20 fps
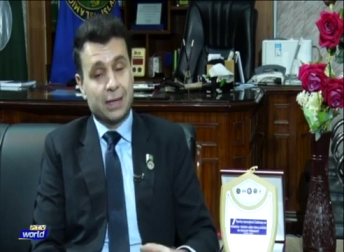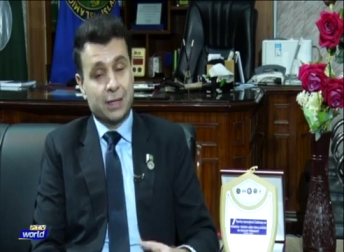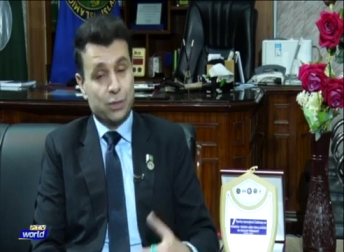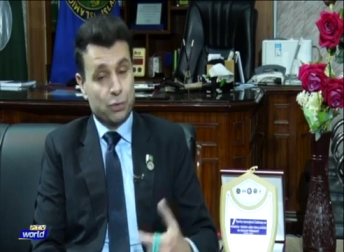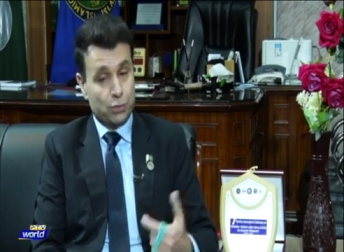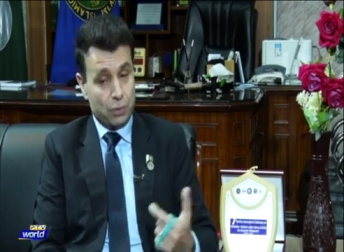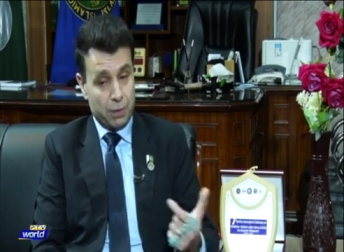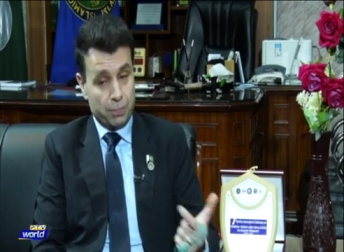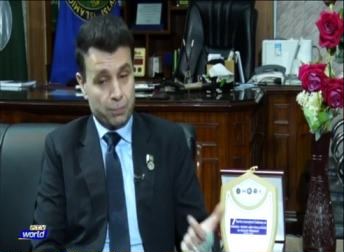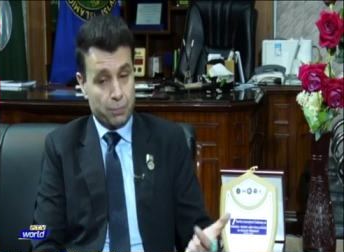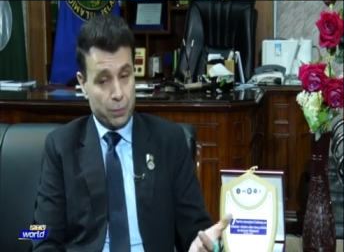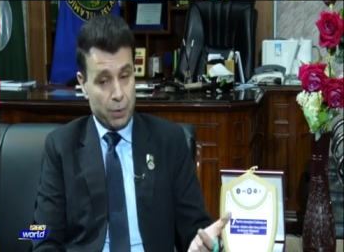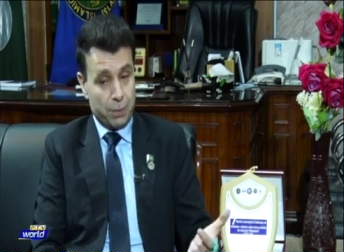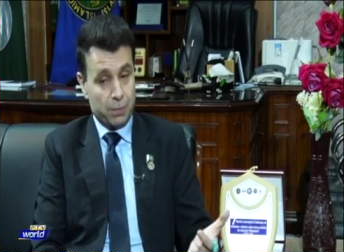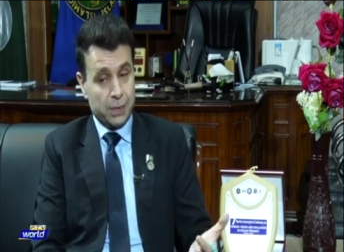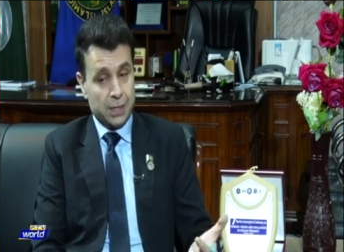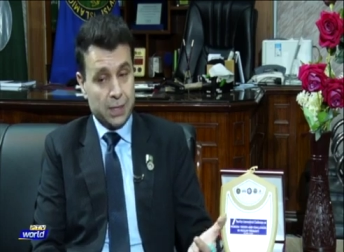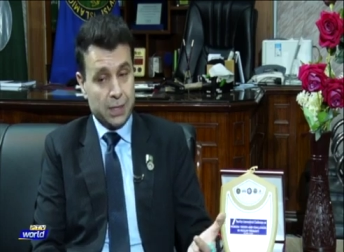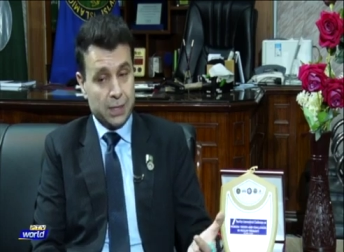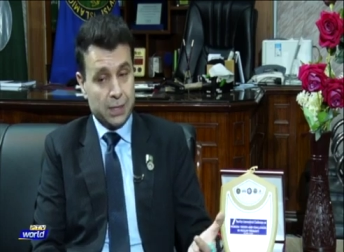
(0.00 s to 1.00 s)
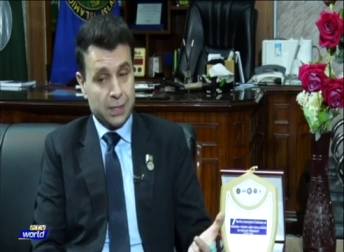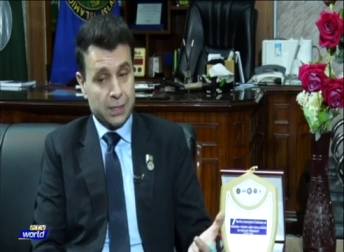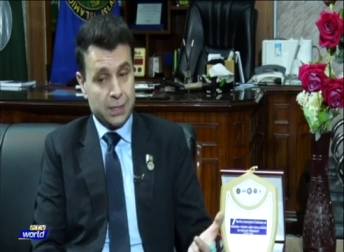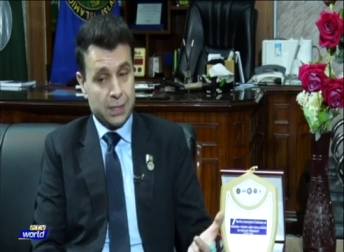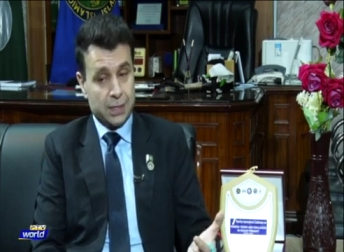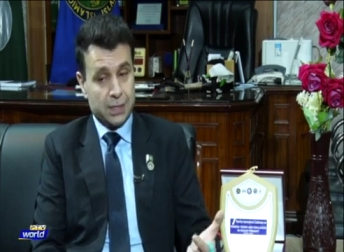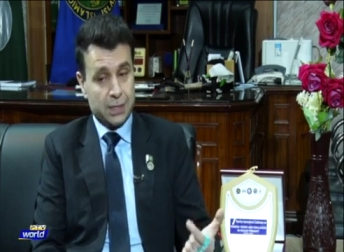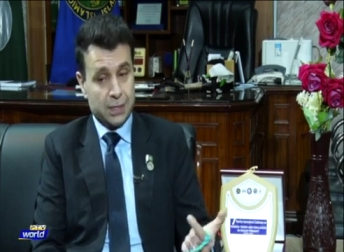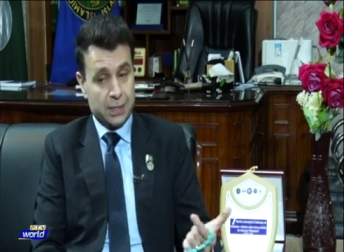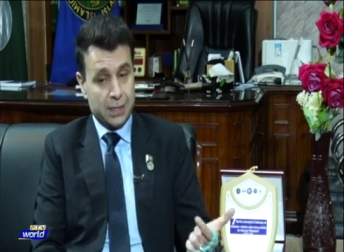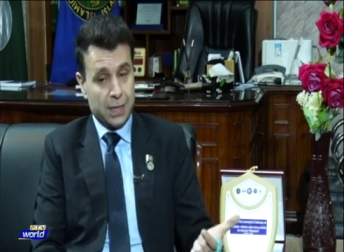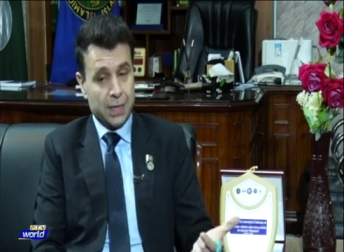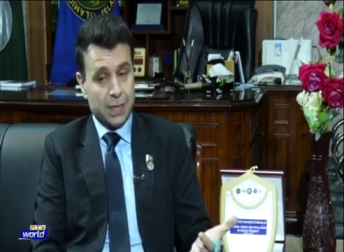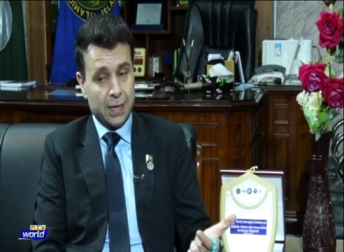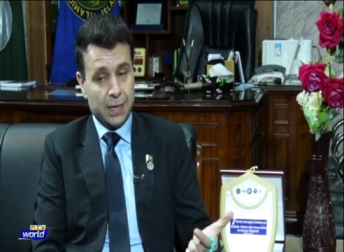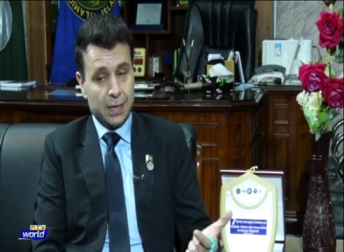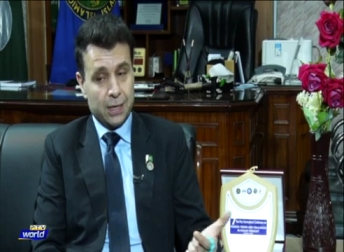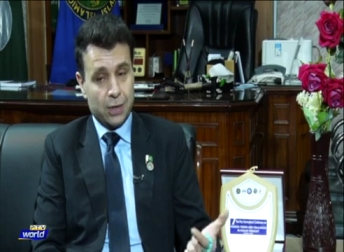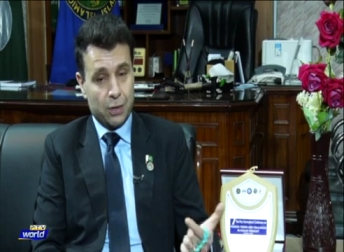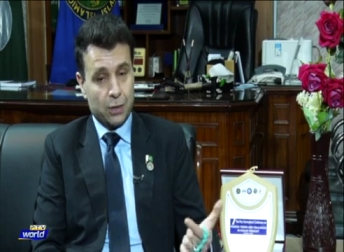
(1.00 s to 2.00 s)
you are probably the
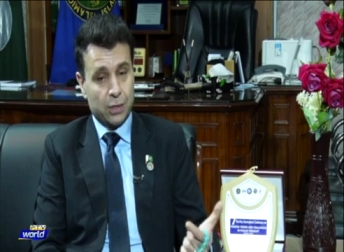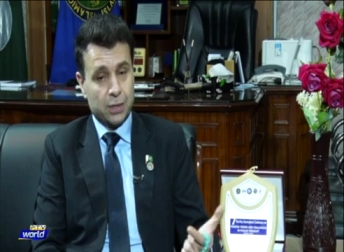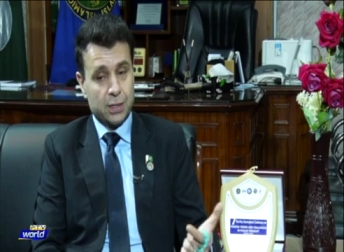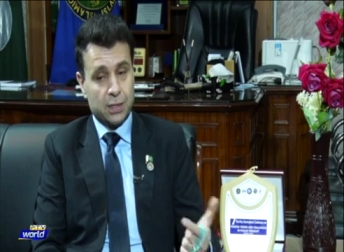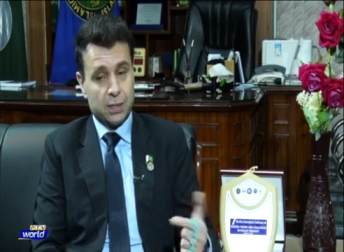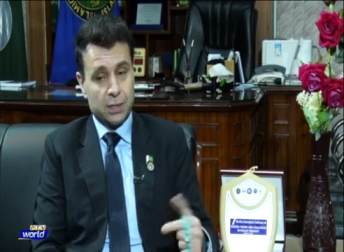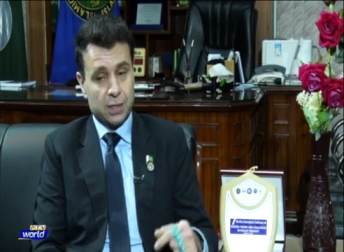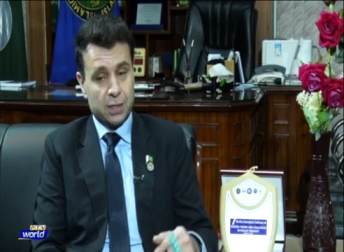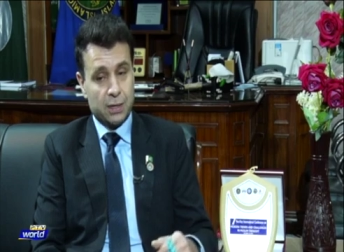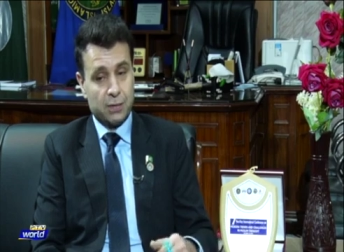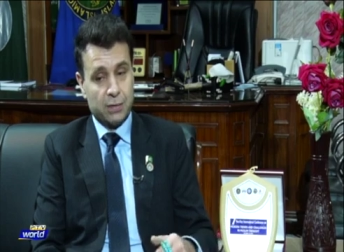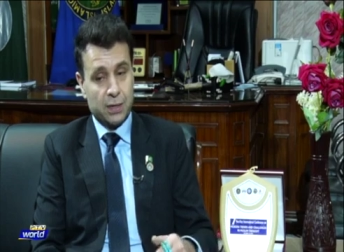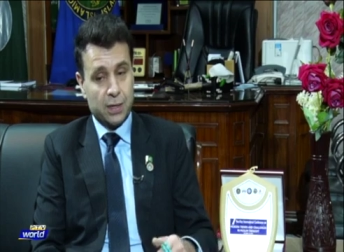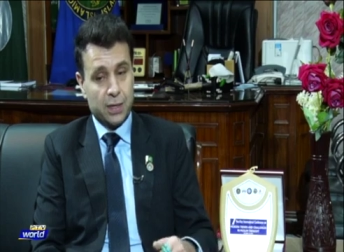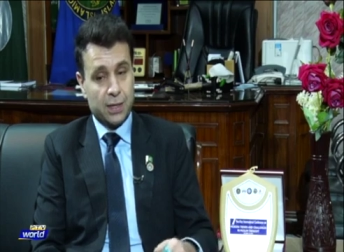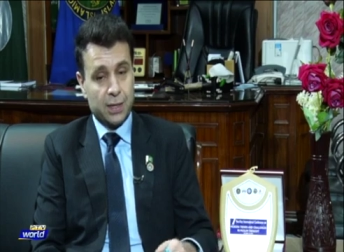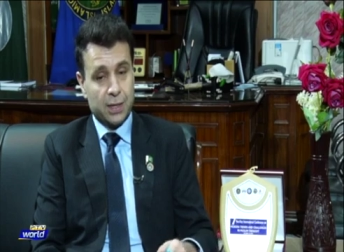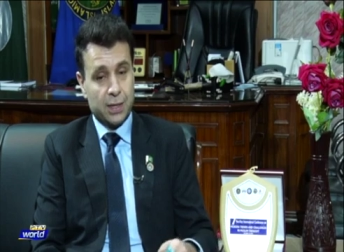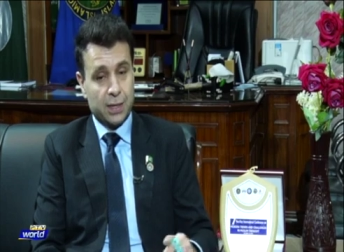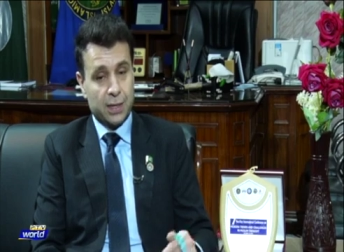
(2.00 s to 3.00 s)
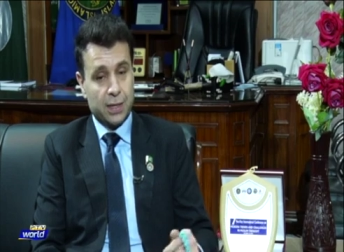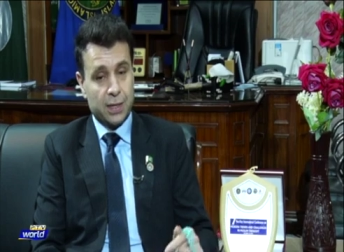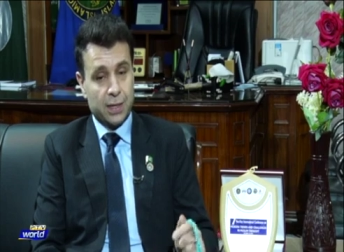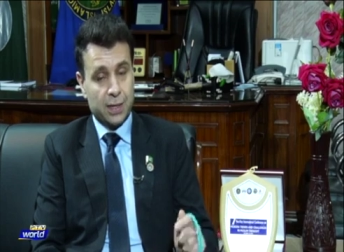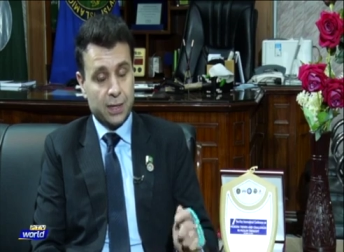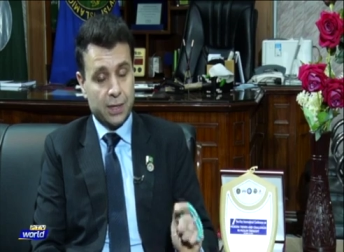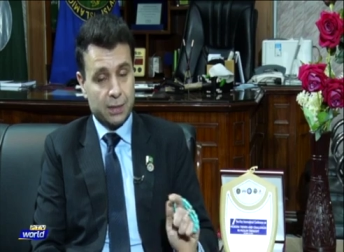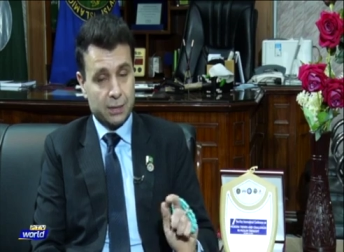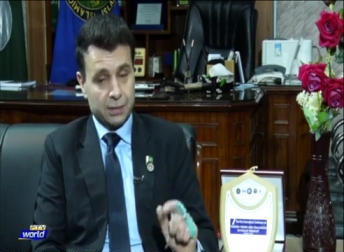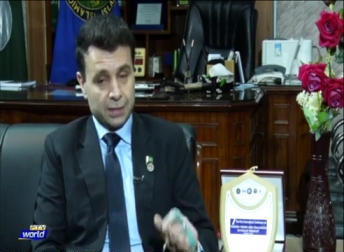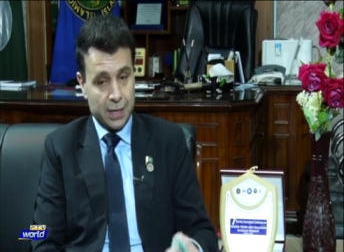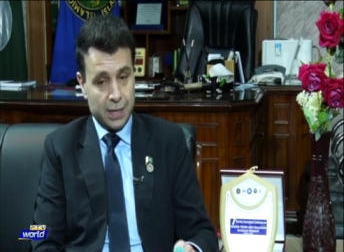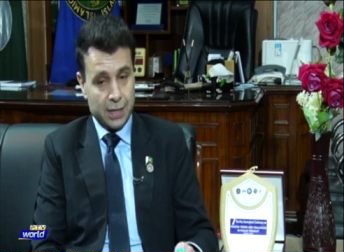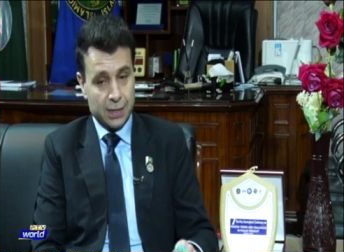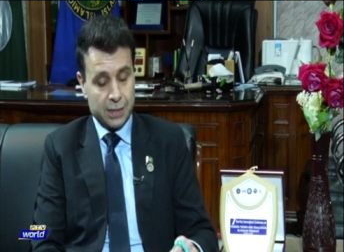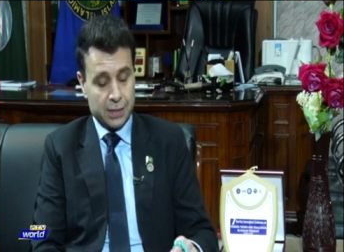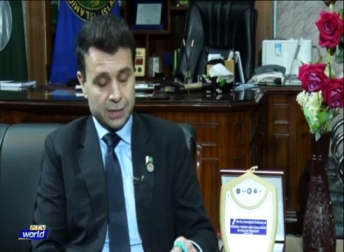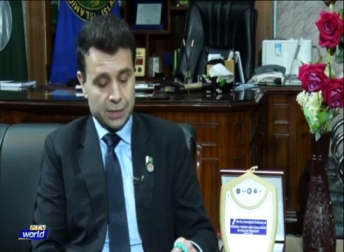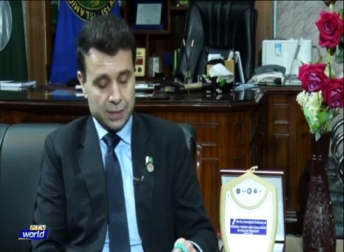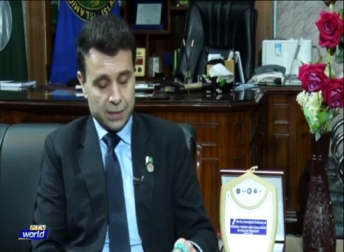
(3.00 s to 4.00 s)
second longest serving
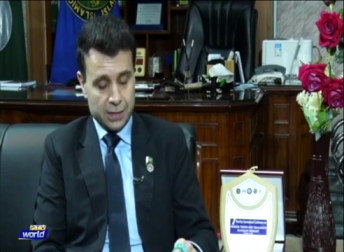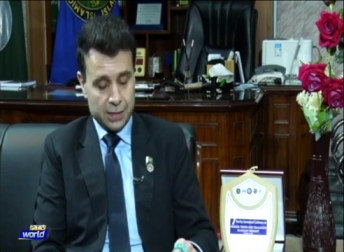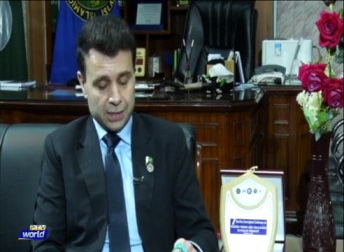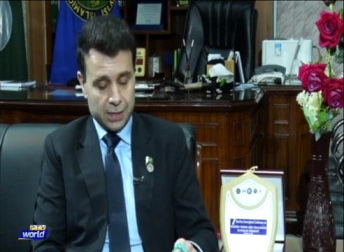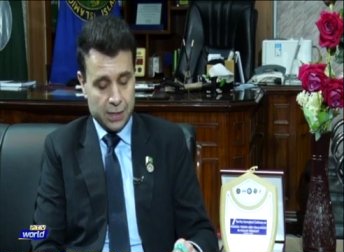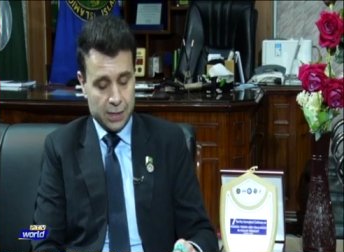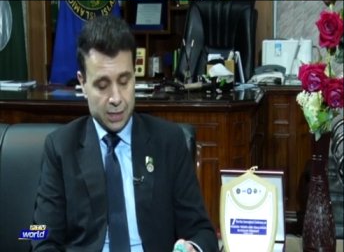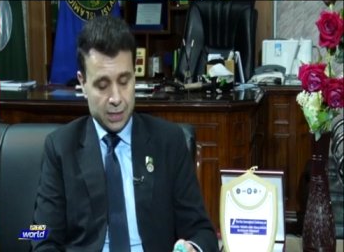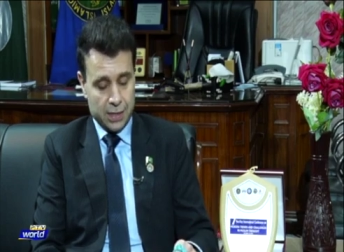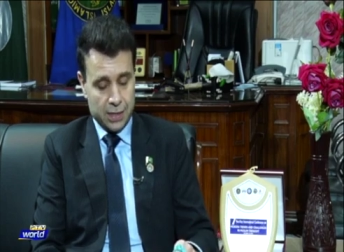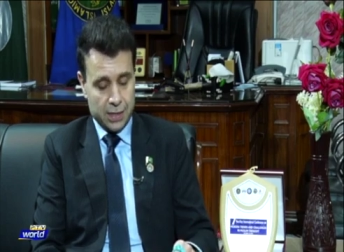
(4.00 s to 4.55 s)
Director General